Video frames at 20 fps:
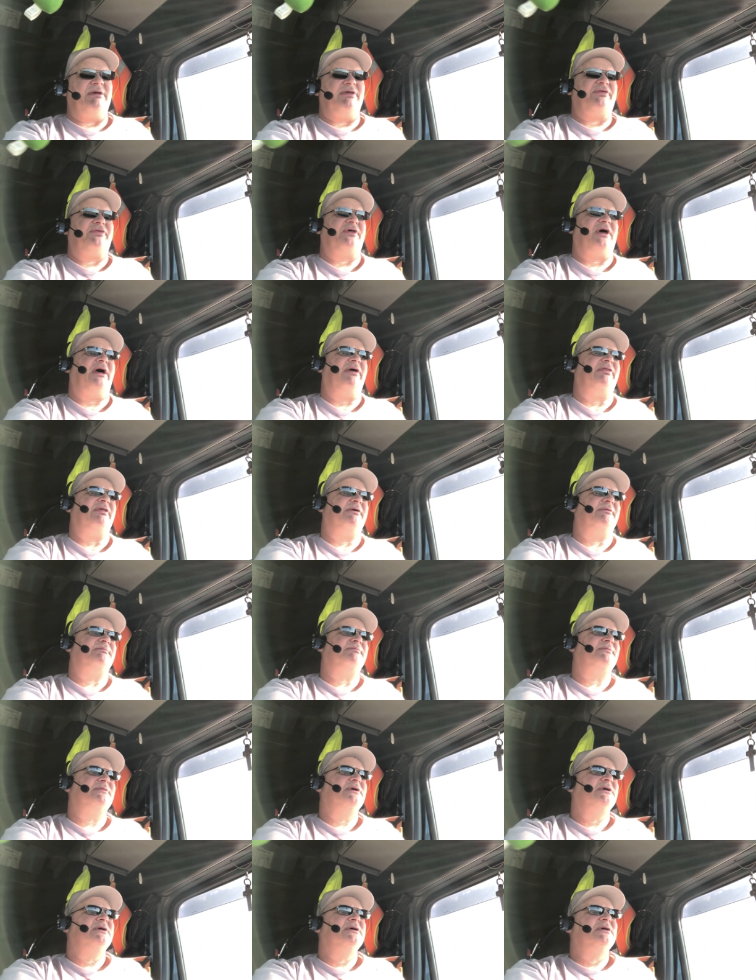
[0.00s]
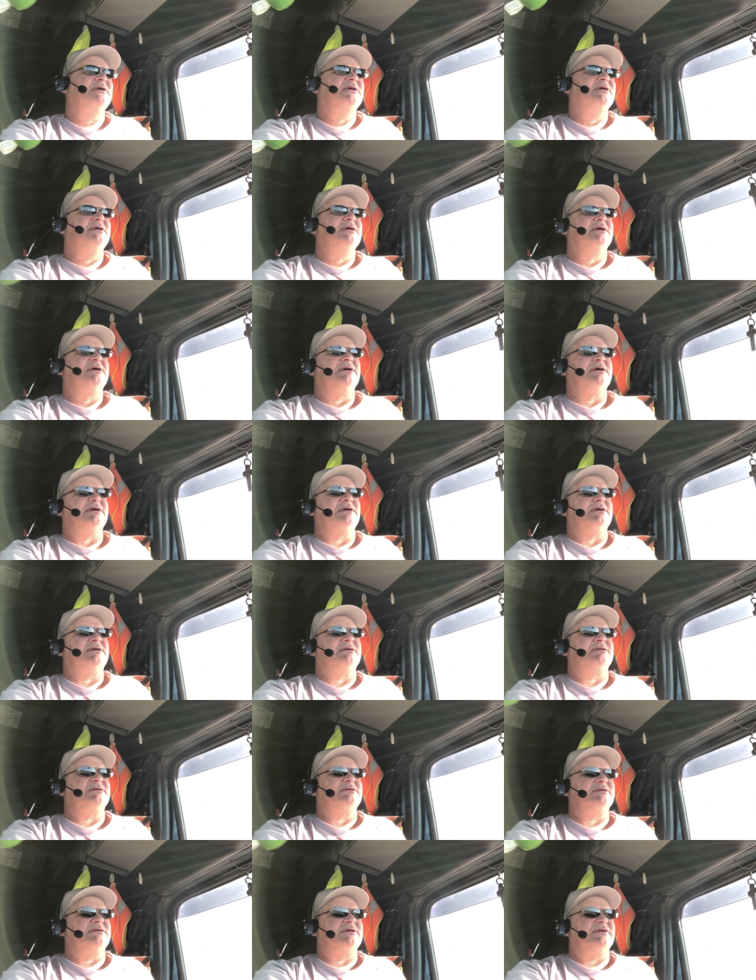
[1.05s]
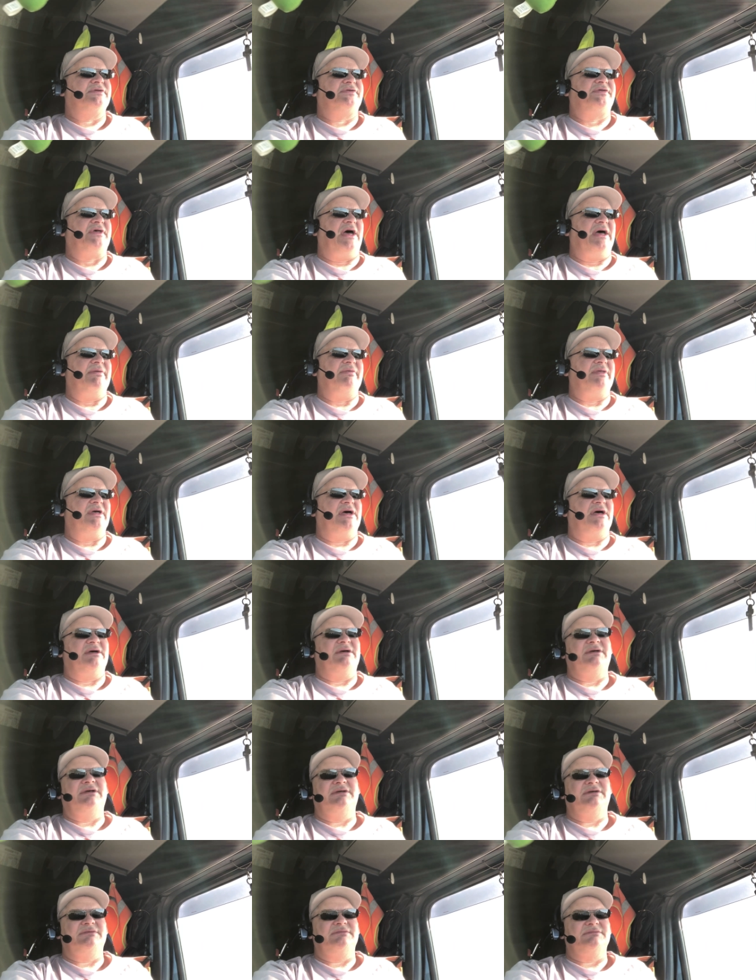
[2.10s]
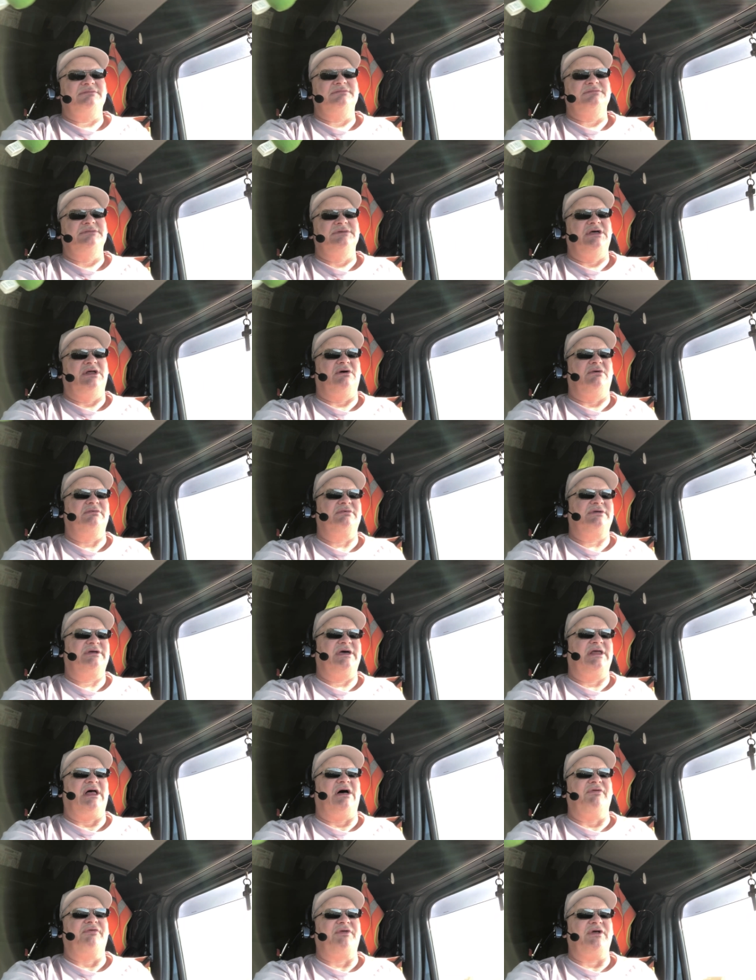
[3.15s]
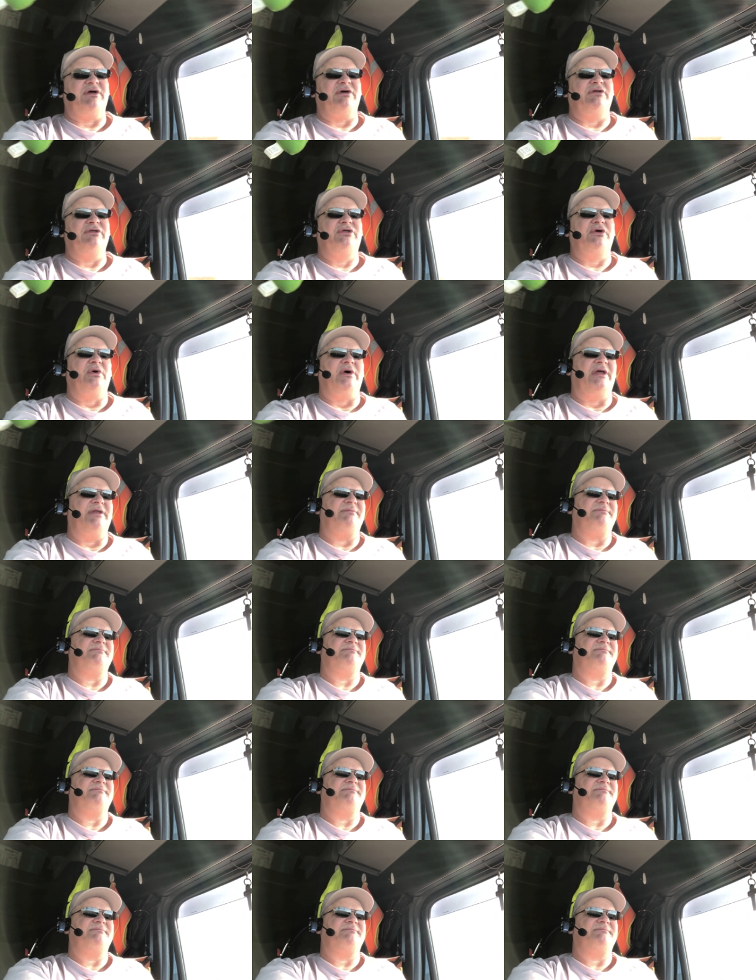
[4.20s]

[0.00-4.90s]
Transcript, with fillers: It's time to, it's time to, you know, get out there and do it.